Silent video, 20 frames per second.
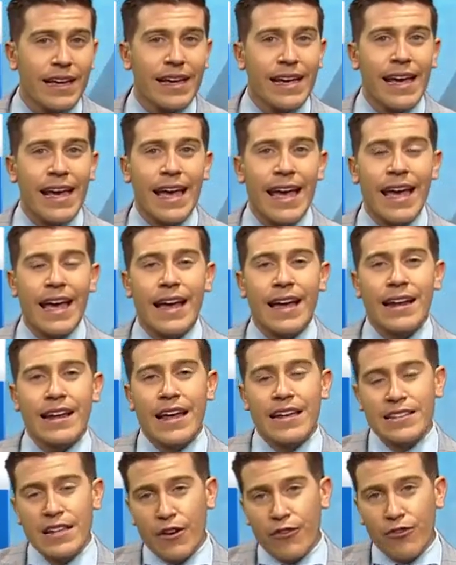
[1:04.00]
and
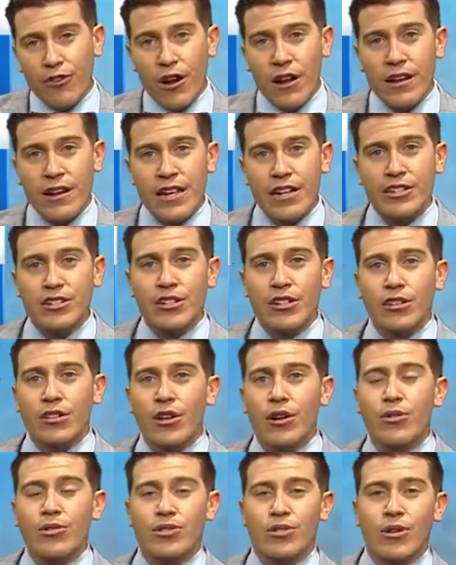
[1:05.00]
as that front inches
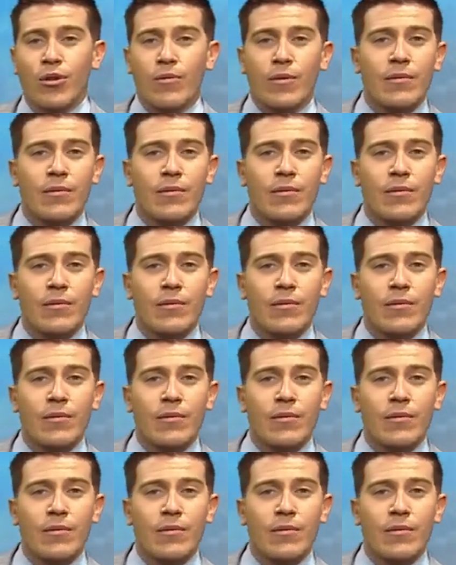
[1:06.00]
closer,